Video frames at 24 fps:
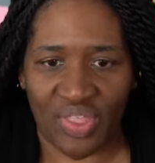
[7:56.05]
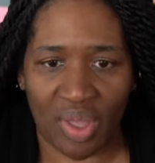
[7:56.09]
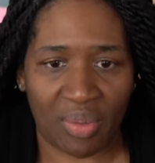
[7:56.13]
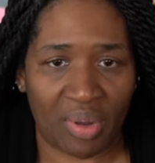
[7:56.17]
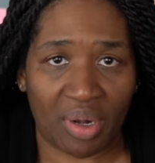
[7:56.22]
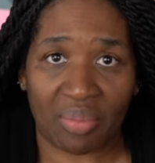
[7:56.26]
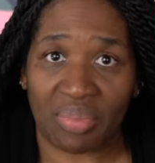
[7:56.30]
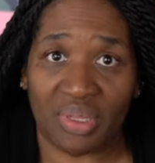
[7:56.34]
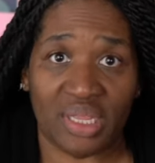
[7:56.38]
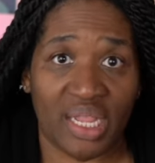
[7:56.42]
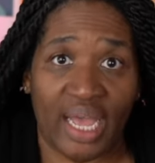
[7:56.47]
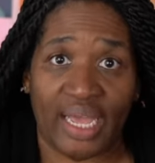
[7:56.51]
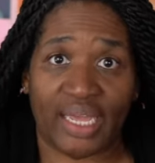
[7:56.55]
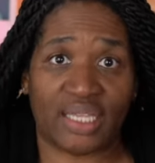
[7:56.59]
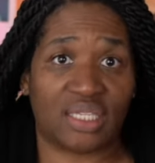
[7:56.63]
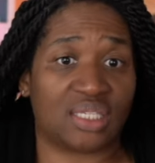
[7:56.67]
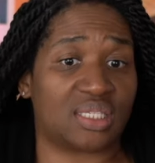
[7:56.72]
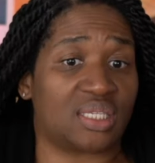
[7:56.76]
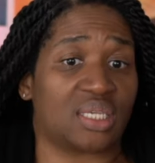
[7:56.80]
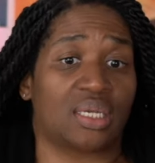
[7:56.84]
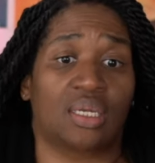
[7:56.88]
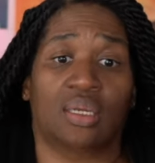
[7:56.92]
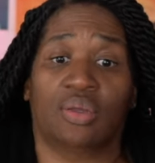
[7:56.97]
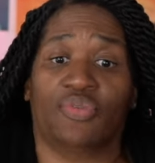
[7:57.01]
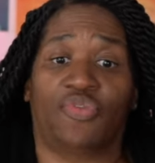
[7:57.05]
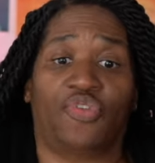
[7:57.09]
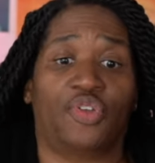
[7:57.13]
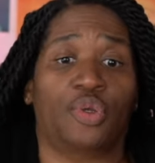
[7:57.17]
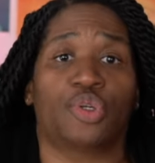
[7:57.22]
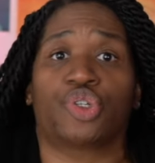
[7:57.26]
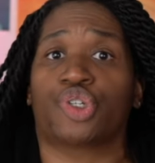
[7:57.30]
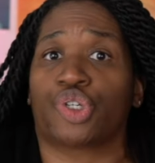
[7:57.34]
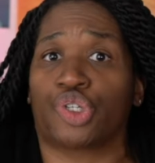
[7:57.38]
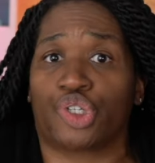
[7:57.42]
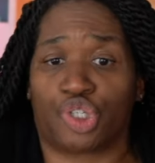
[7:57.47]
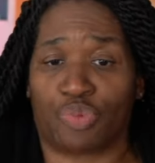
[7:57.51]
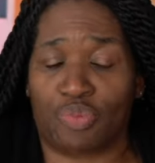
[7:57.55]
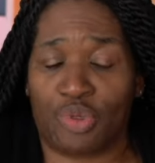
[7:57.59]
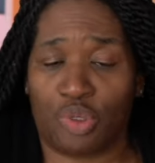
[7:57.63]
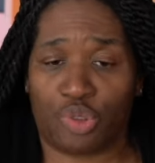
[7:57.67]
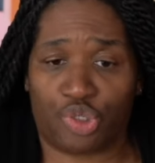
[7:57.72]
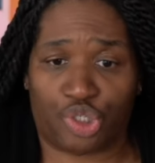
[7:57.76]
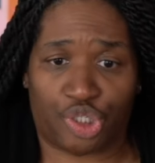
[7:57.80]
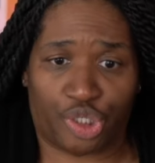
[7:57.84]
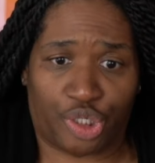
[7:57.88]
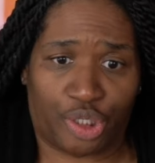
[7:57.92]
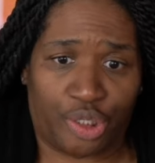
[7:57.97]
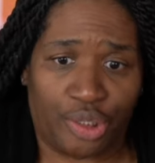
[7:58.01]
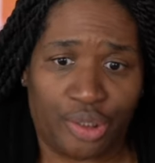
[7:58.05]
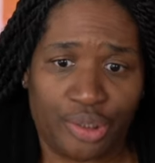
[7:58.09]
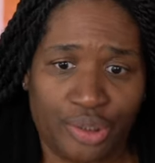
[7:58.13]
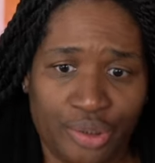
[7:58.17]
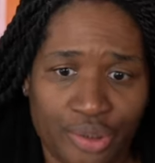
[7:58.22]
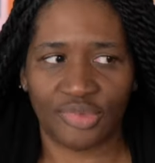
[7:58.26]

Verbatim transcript: They would have been like, future smoocher.